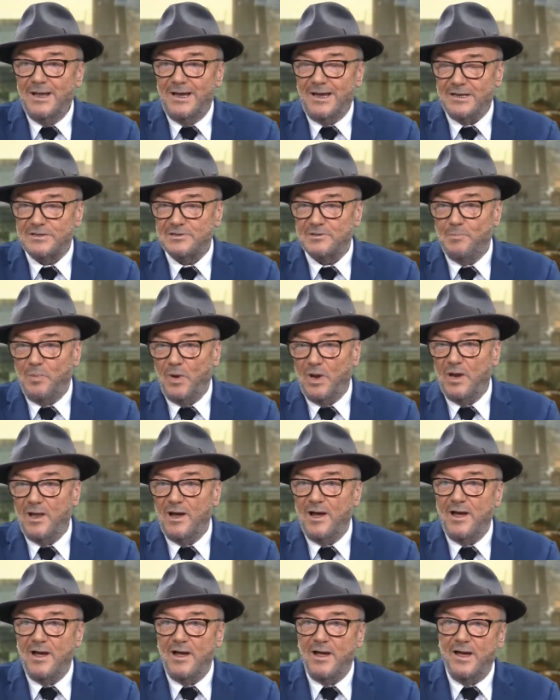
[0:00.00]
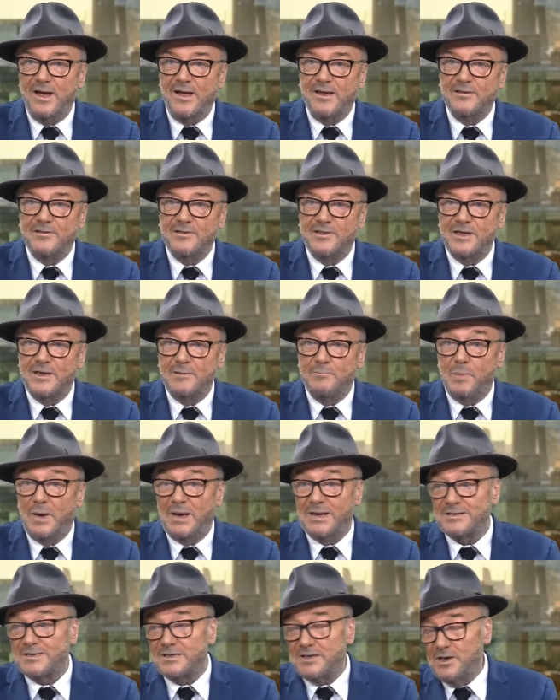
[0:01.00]
Hezbollah, and the
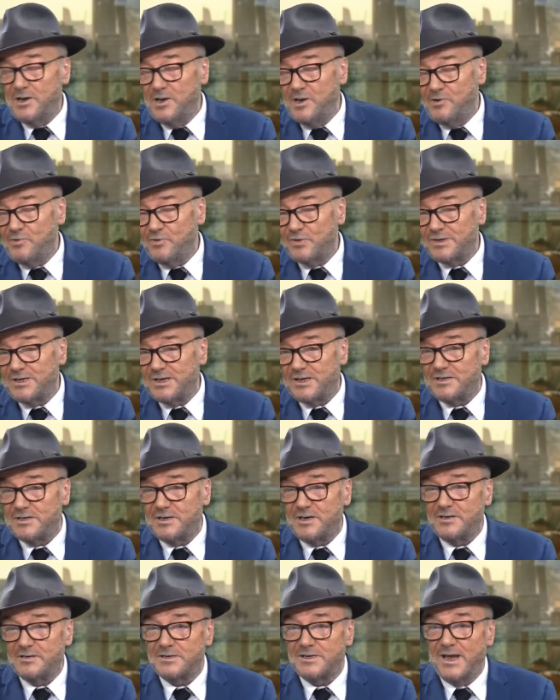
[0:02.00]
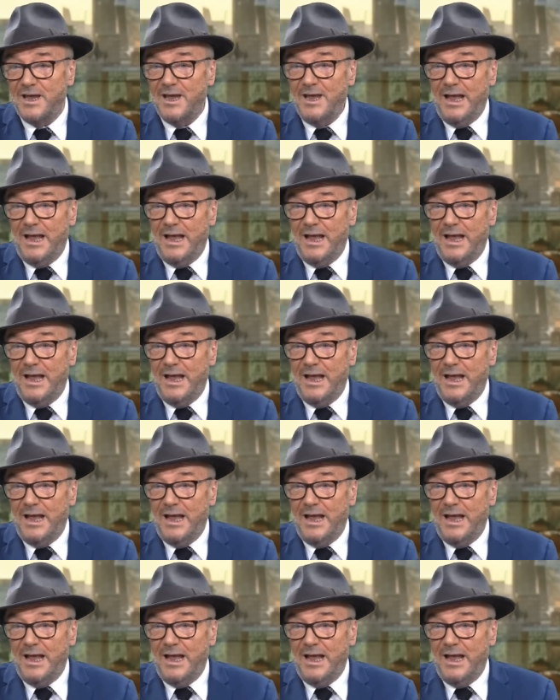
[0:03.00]
Palestinian resistance,